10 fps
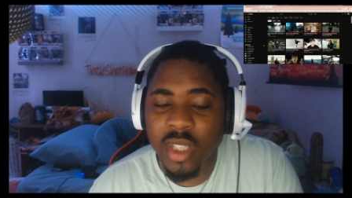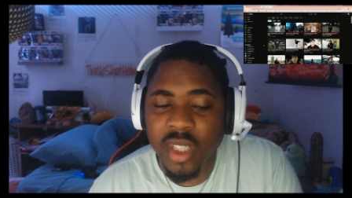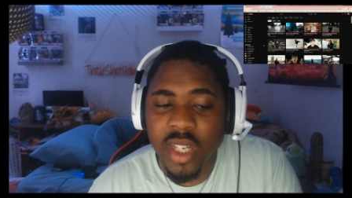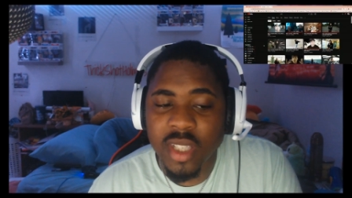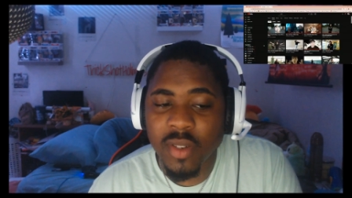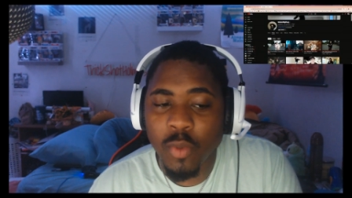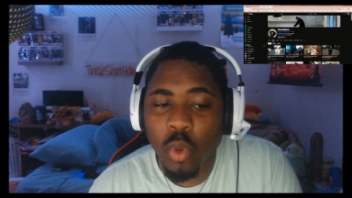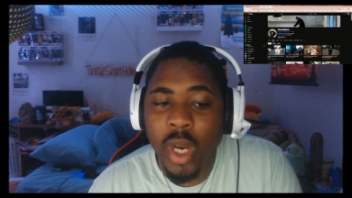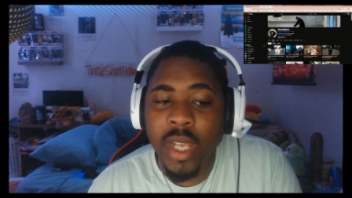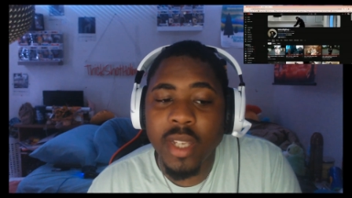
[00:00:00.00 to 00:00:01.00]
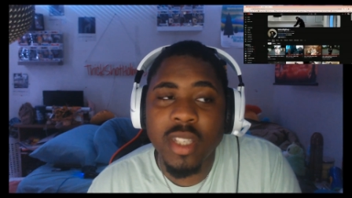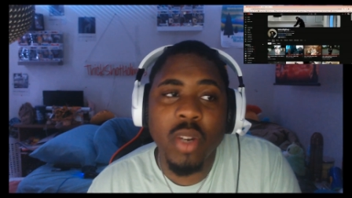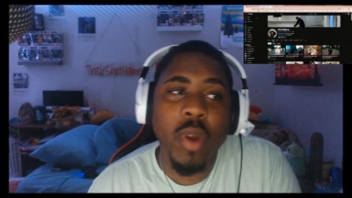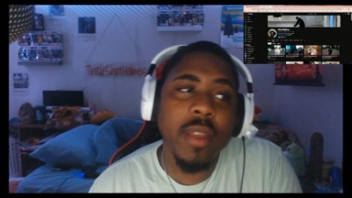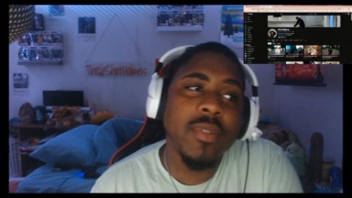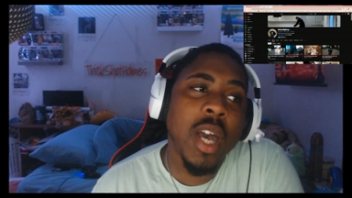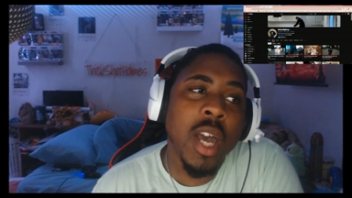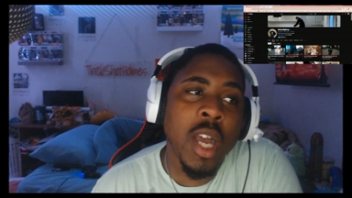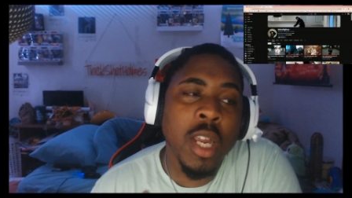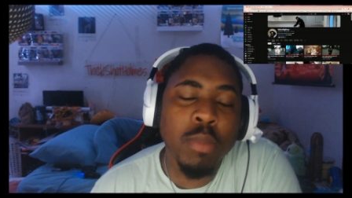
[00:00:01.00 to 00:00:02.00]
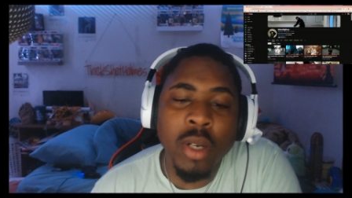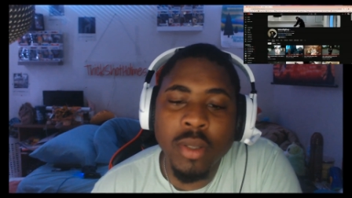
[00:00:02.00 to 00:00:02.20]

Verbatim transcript: and it's a great it's a great vibe, bro.